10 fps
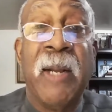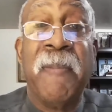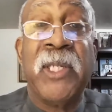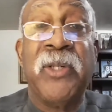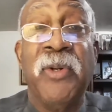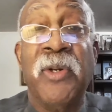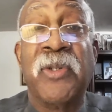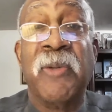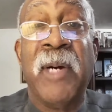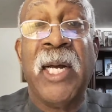But I bet you
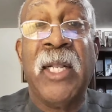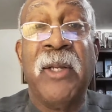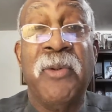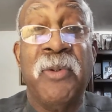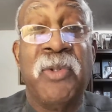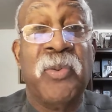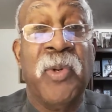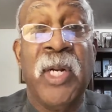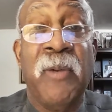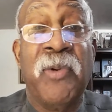know somebody who
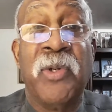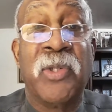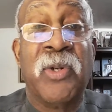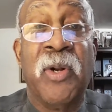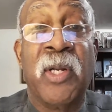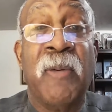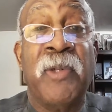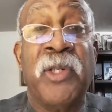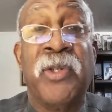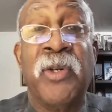swore they were going to start
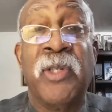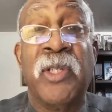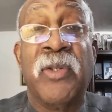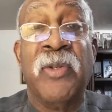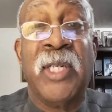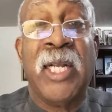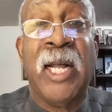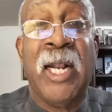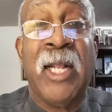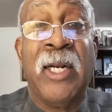coming to church as soon as they
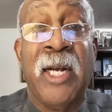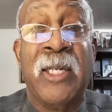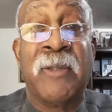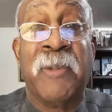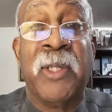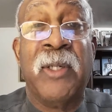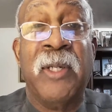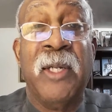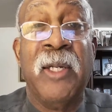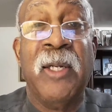got out of the hospital,
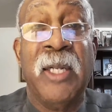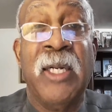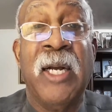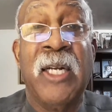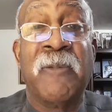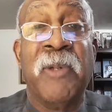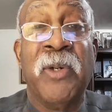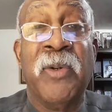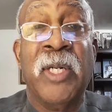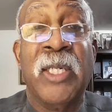in the
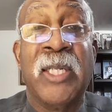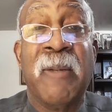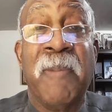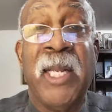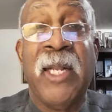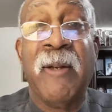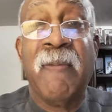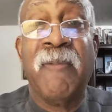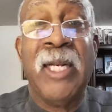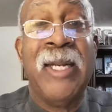hospital on this sick bed.
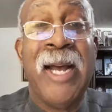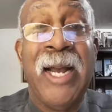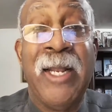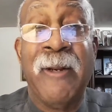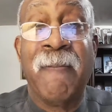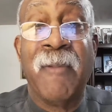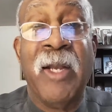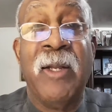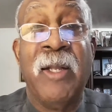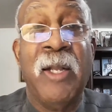They're dying.
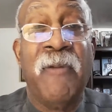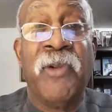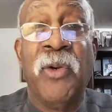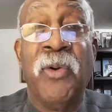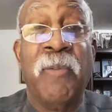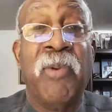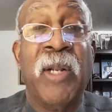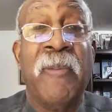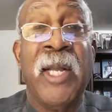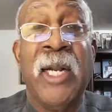Huh? the Lord
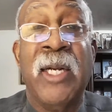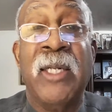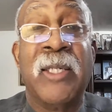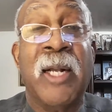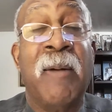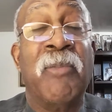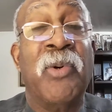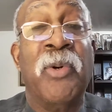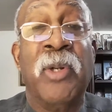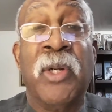bring me out of this.
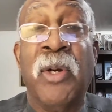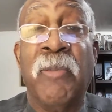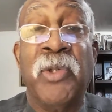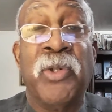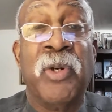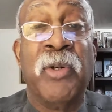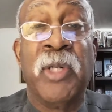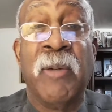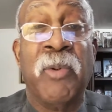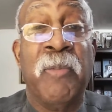I'm going to come to
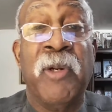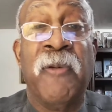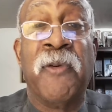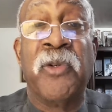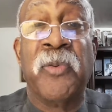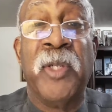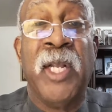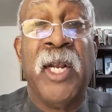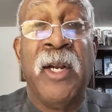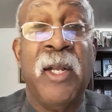church. I'm going to be the first
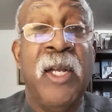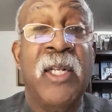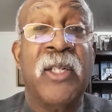one there. As